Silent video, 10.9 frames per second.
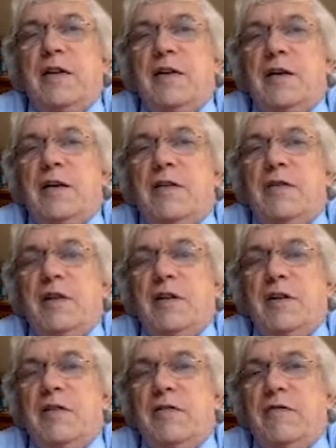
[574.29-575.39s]
and you
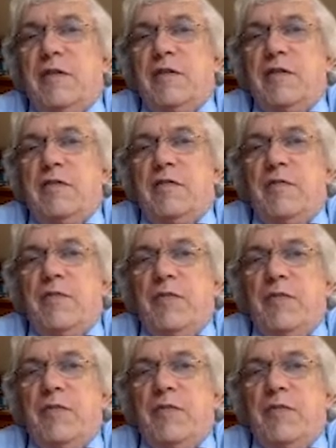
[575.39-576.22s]
can follow